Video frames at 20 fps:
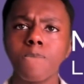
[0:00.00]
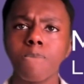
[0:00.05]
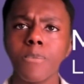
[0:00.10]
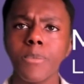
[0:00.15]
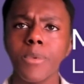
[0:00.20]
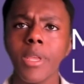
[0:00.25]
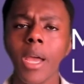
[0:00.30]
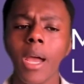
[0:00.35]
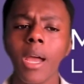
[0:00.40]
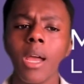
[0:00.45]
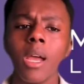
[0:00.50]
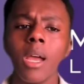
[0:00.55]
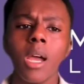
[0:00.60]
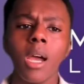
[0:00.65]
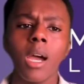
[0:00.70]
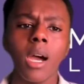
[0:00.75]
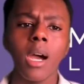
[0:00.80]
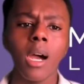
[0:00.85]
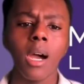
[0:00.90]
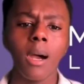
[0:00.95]
Yeah.
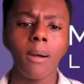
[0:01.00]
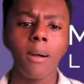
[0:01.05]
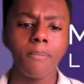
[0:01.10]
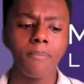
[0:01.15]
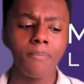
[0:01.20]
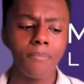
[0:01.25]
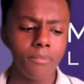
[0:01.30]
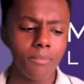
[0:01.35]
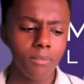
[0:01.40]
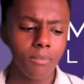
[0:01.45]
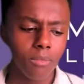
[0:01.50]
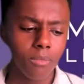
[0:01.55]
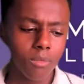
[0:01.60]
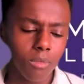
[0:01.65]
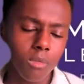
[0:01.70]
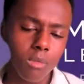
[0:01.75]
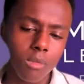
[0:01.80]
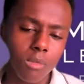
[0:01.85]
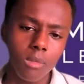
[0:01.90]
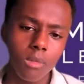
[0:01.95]
Um,
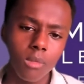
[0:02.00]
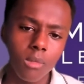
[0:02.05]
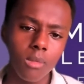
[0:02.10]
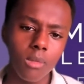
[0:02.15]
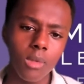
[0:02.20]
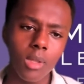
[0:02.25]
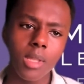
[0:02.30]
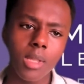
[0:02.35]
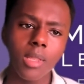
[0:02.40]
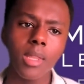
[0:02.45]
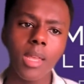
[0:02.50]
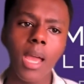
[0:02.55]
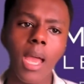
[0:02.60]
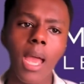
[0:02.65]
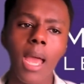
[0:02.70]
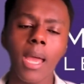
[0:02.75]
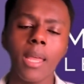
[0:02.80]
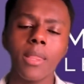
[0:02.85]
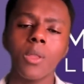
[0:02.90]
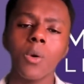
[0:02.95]

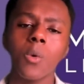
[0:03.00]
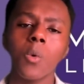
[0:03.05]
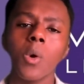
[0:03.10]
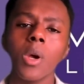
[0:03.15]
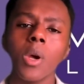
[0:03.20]
and